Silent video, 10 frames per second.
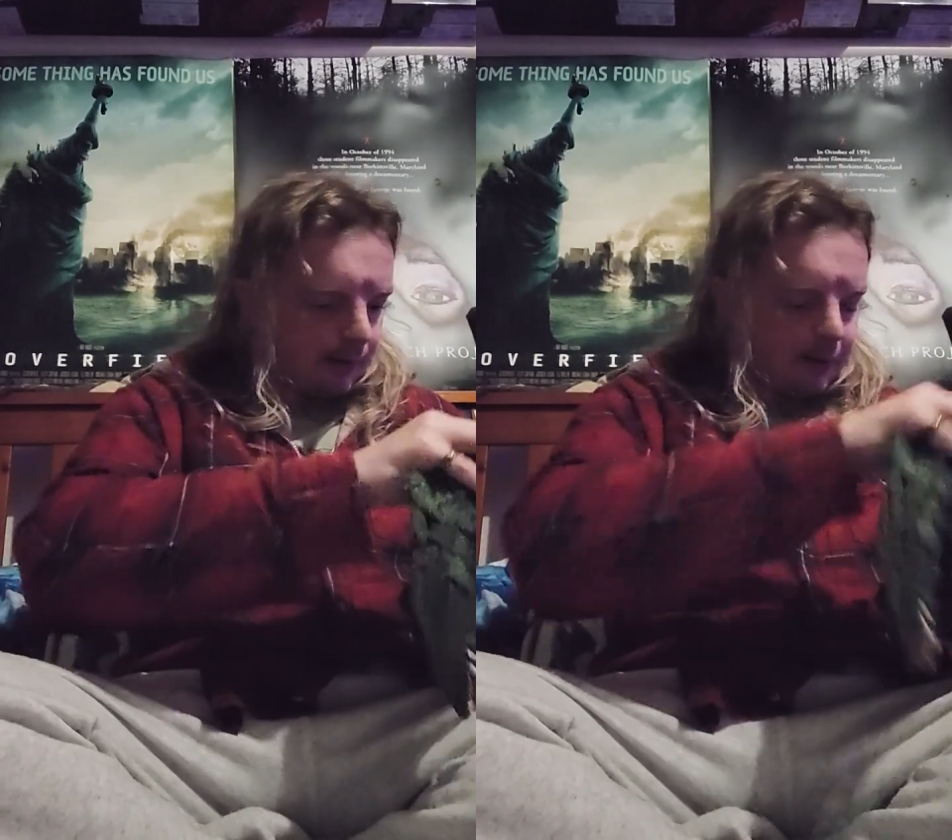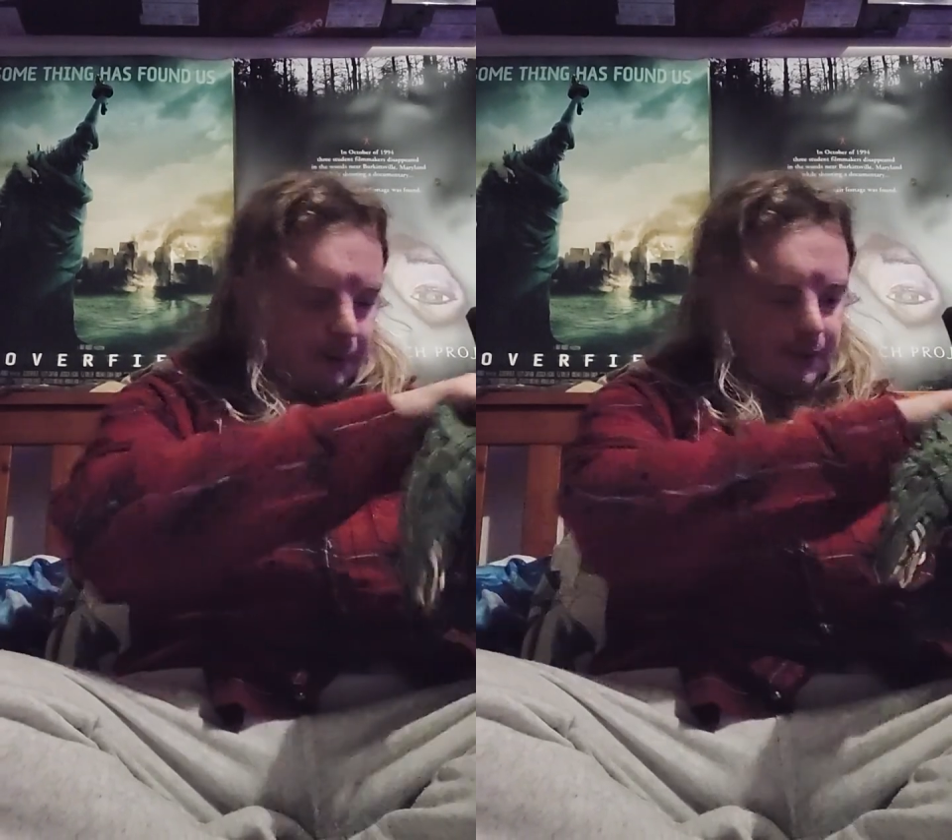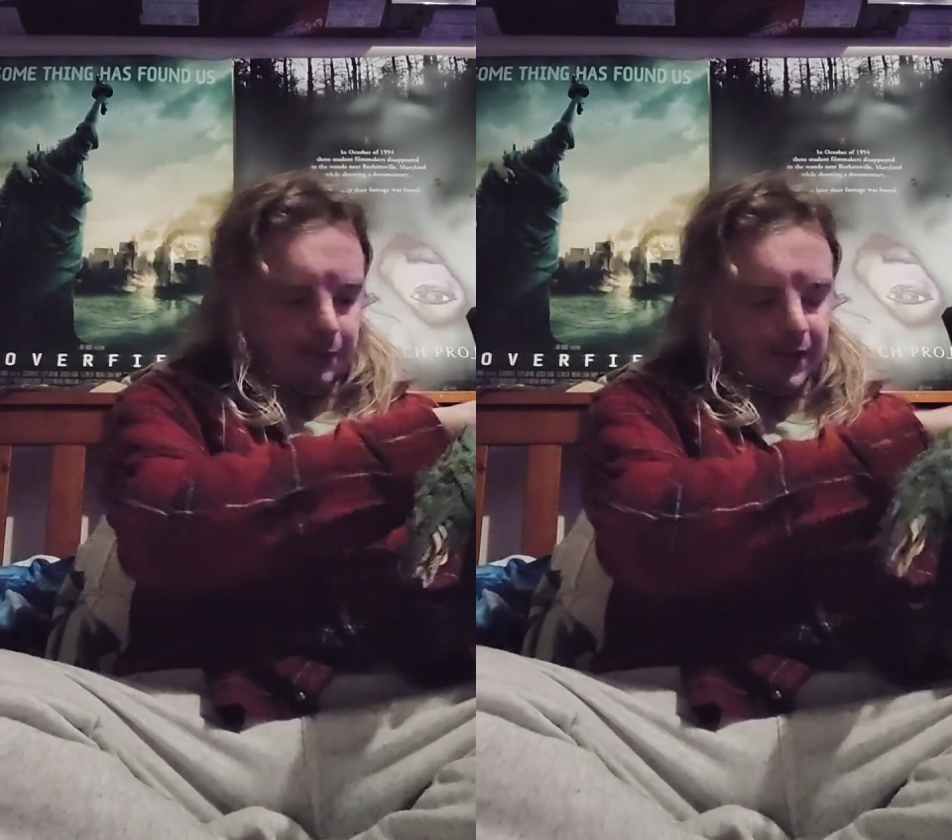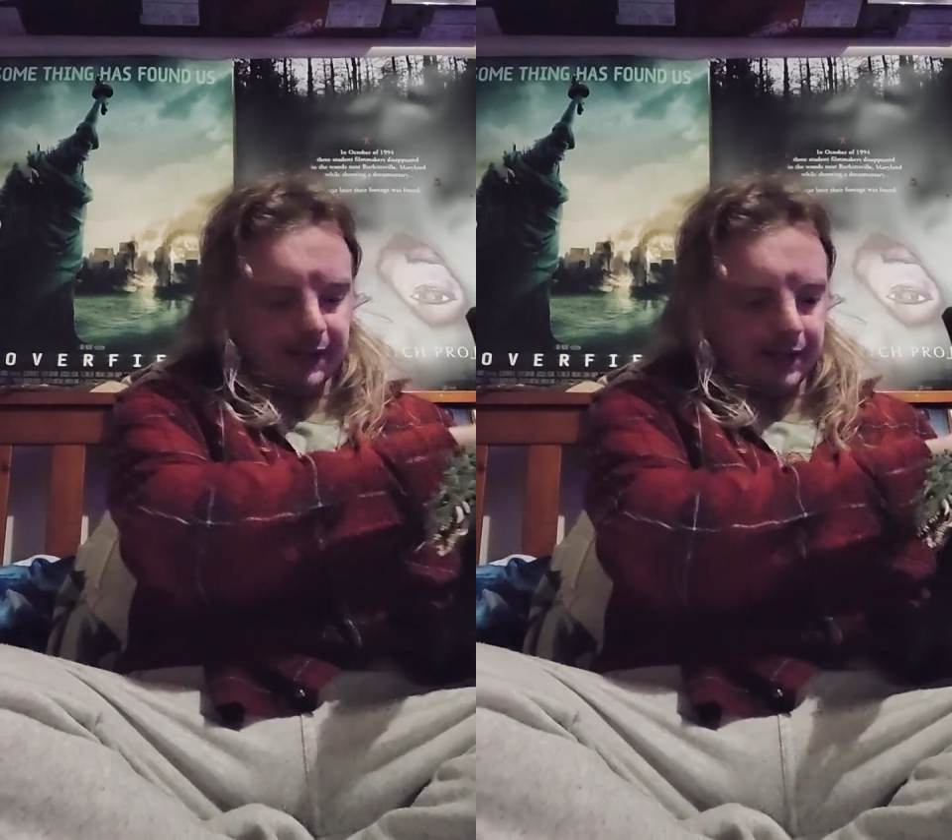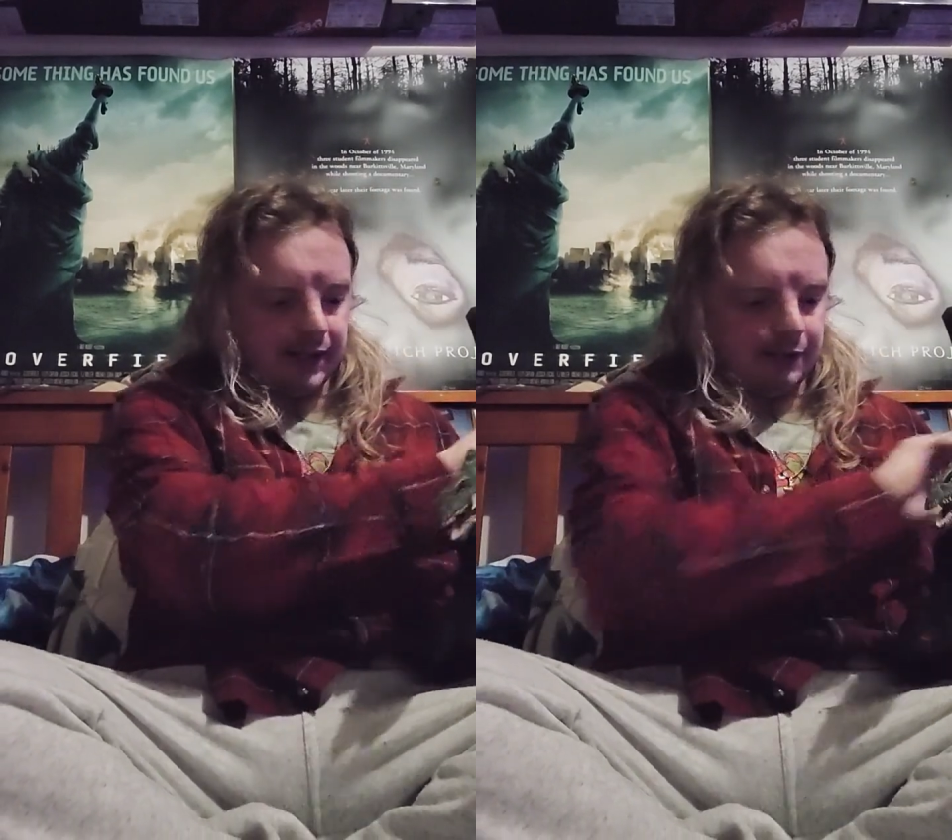even
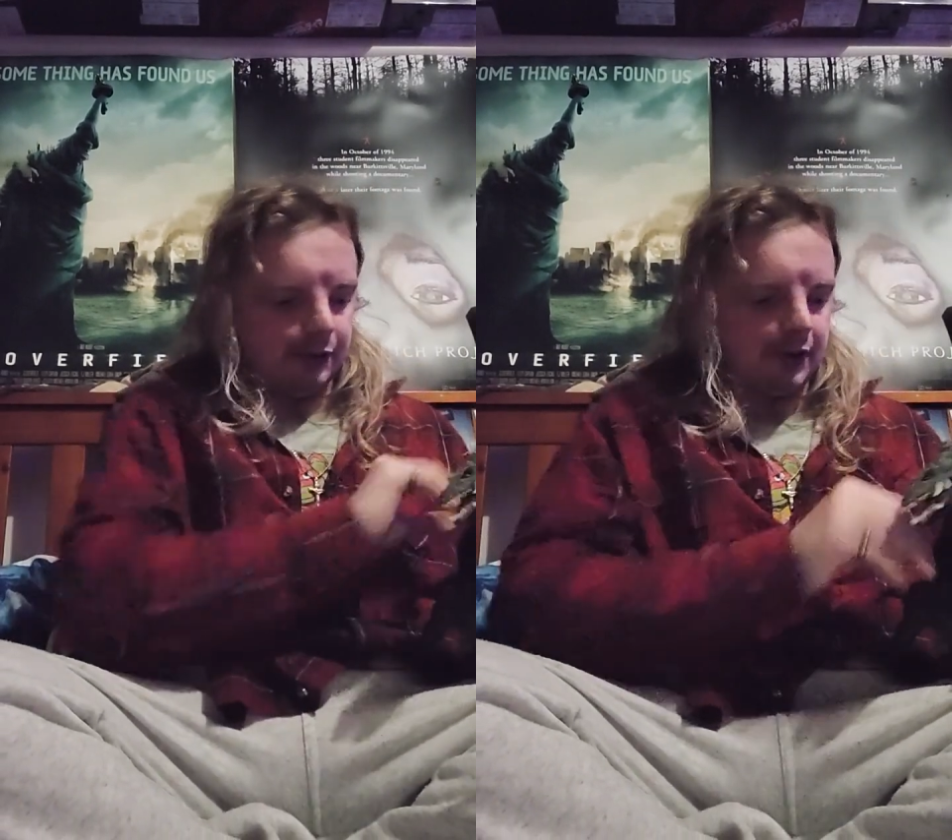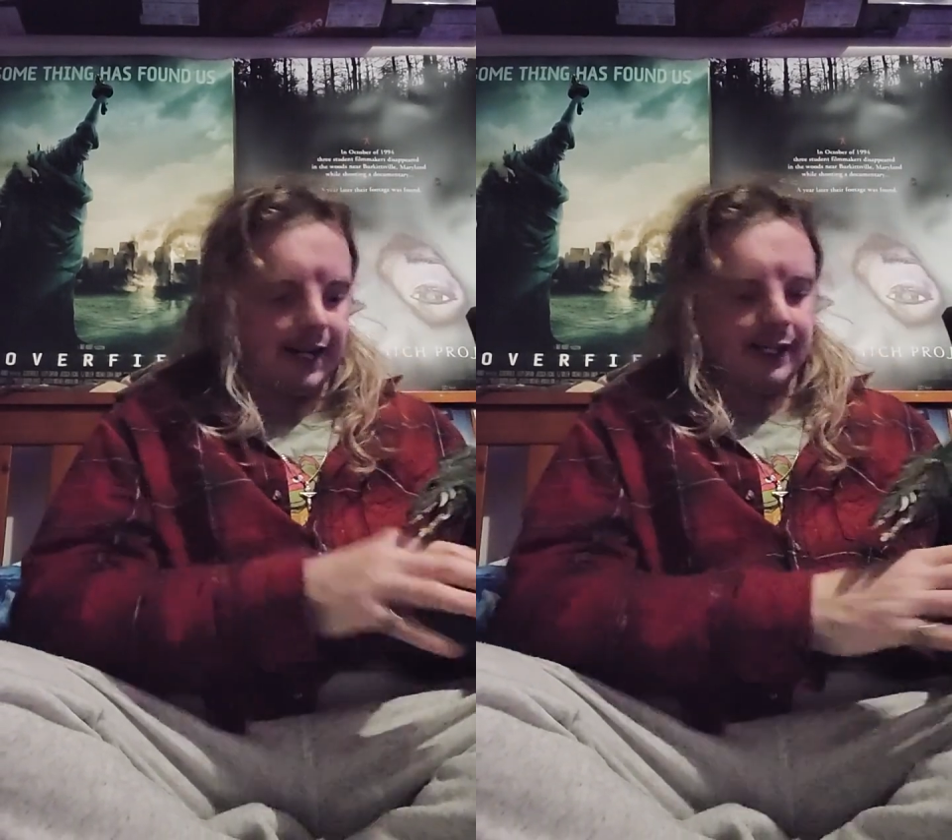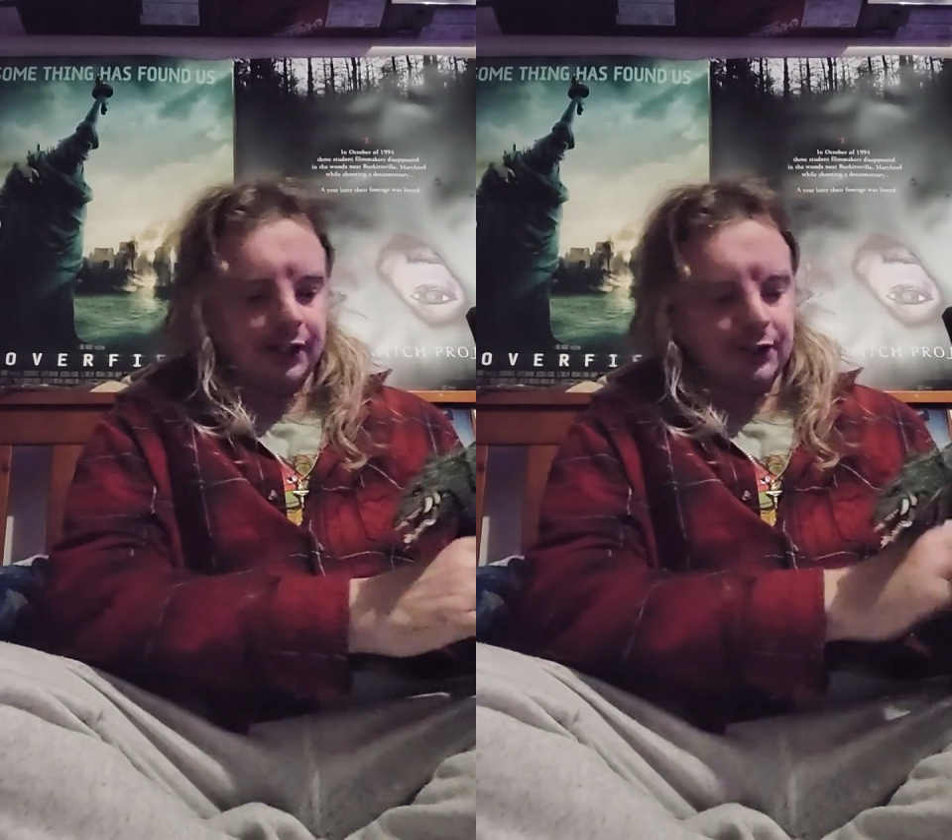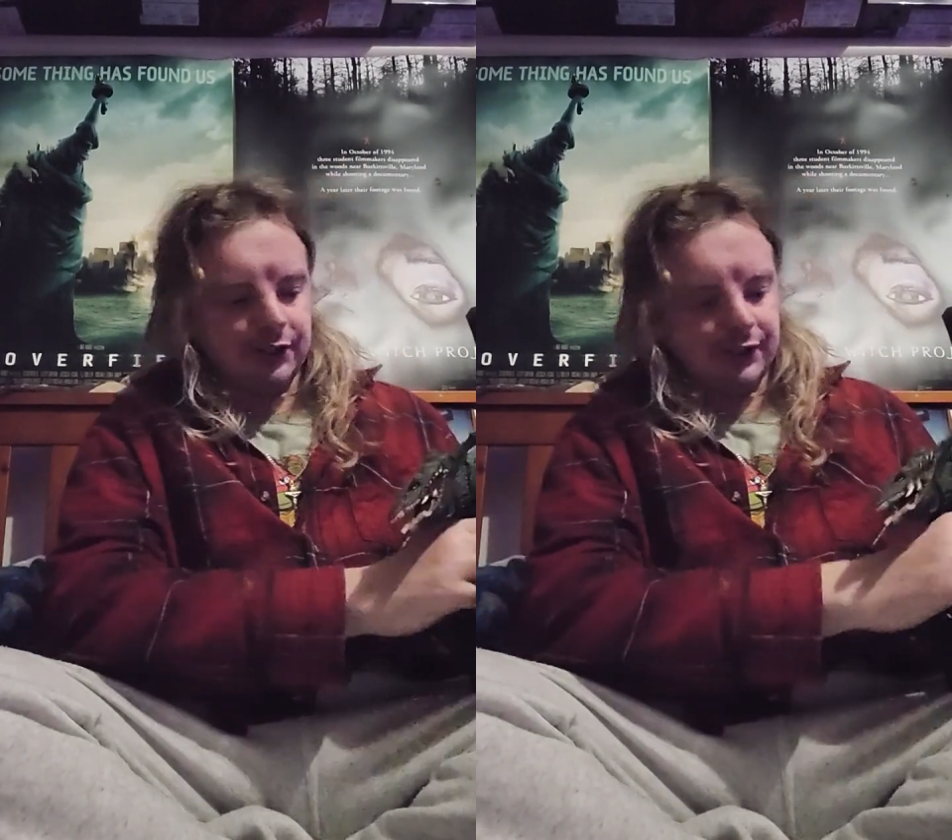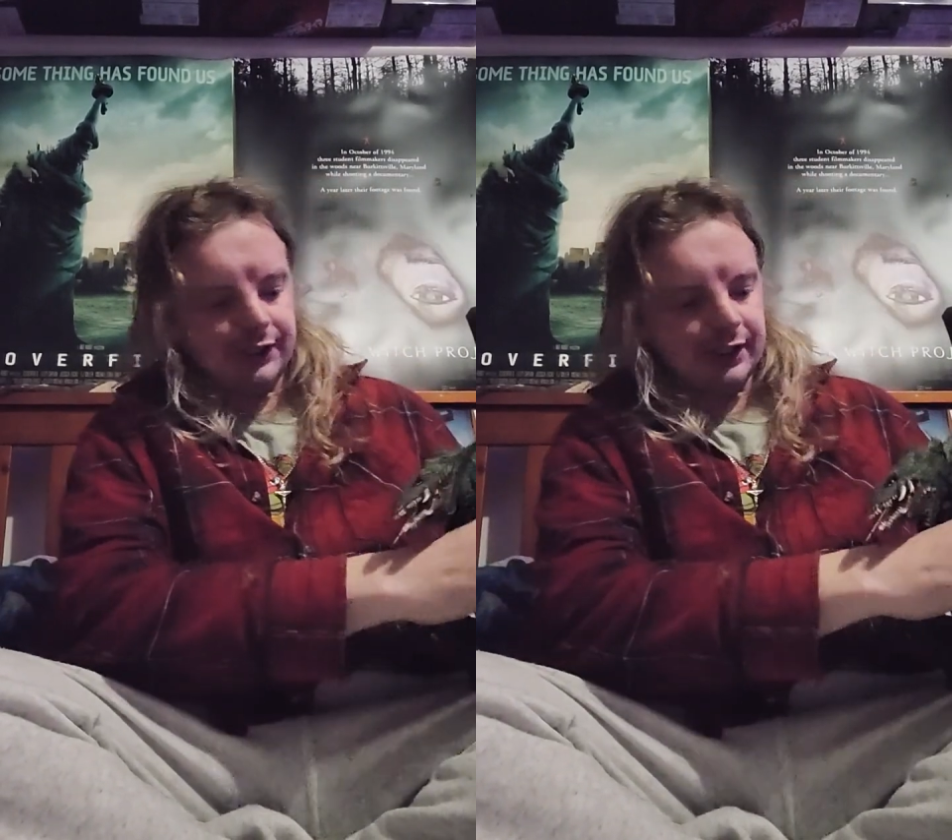afraid to even crack it
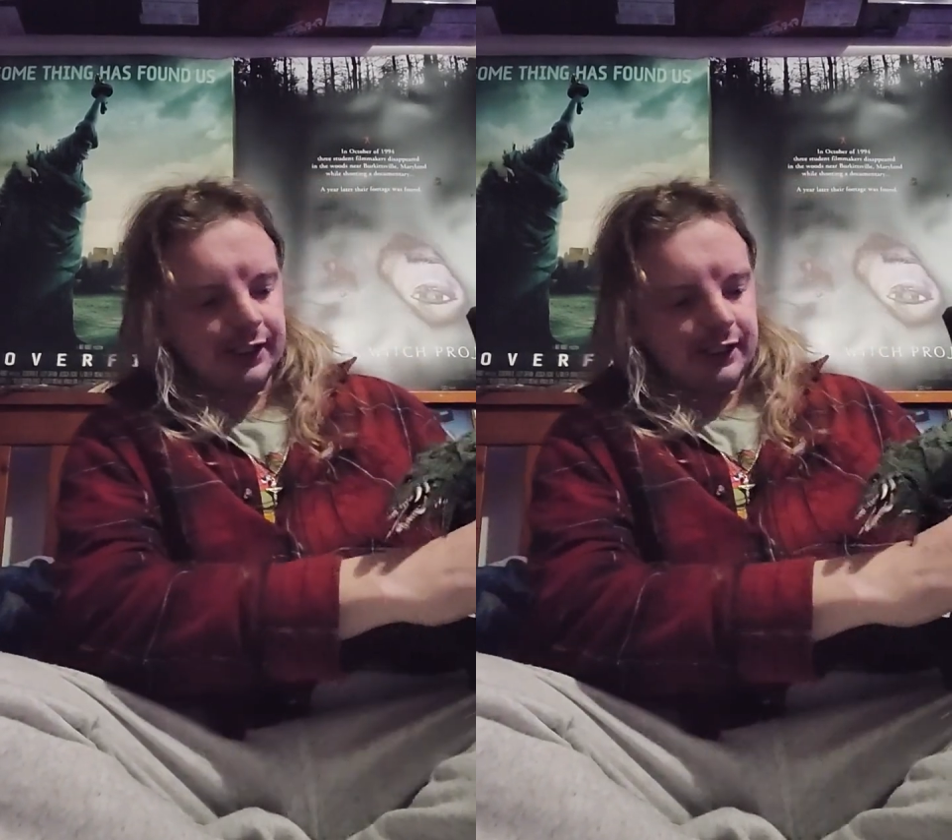because